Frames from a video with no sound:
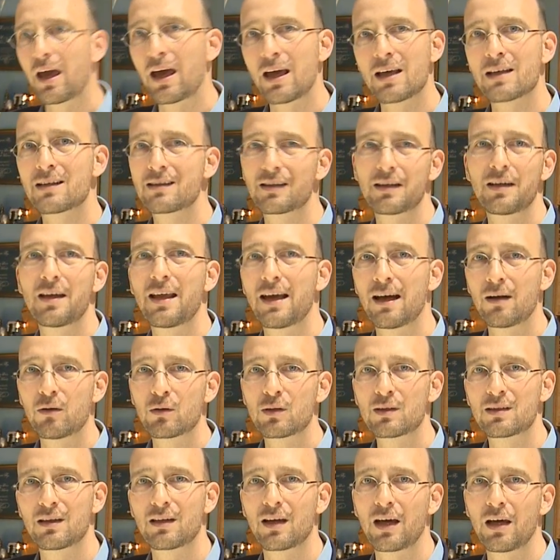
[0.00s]
as
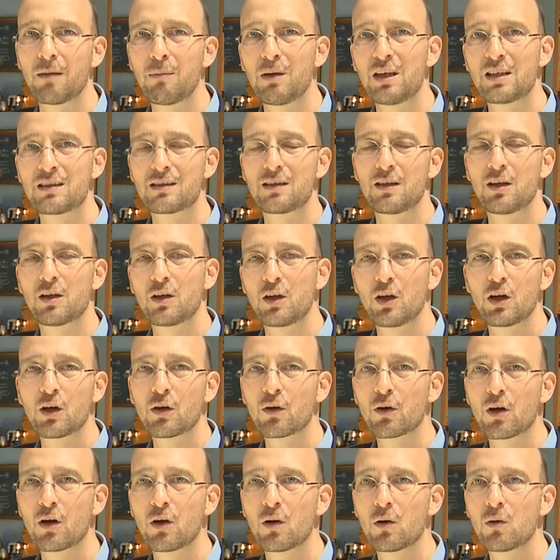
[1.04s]
announced at IBC a year
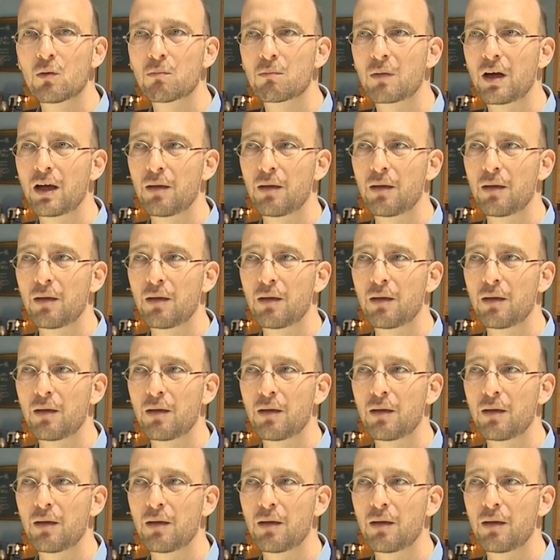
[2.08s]
ago.